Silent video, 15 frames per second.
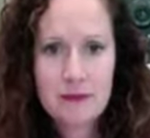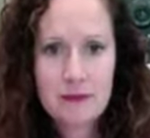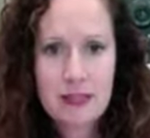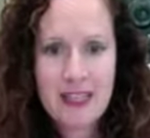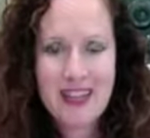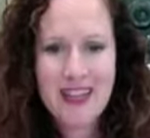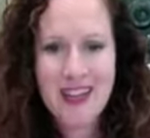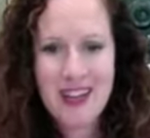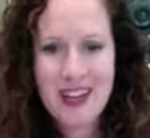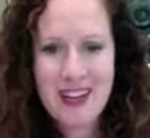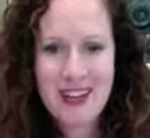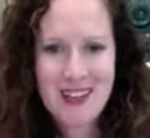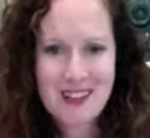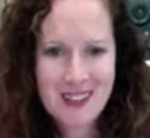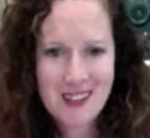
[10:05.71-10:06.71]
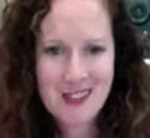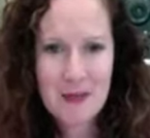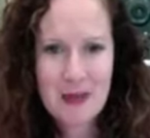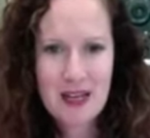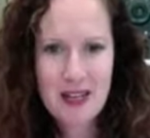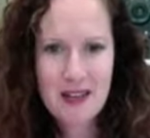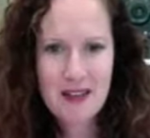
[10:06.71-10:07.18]
And I know that kind of sounds
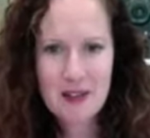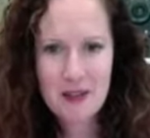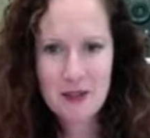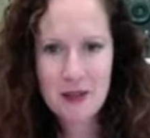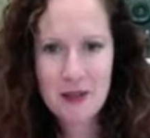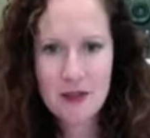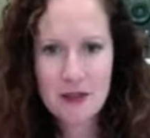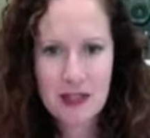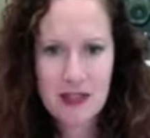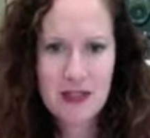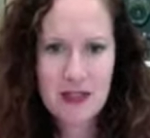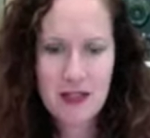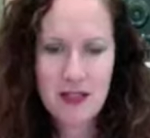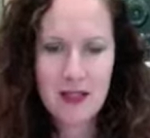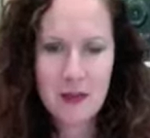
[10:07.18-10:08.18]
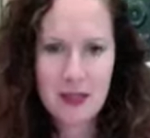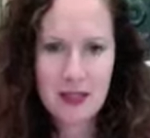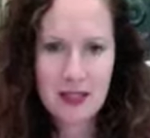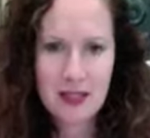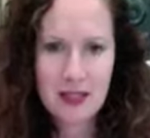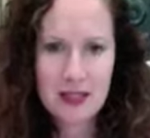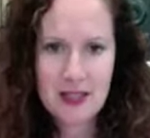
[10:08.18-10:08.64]
bad, so no offense to anyone
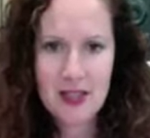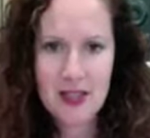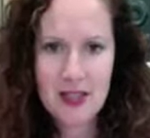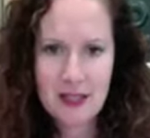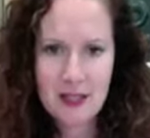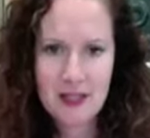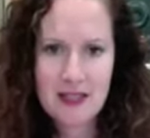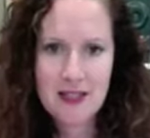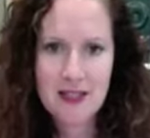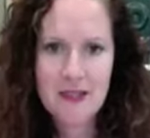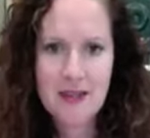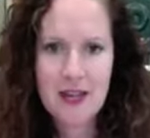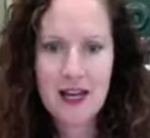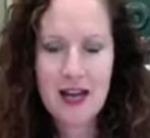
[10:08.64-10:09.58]
that gets into that stuff.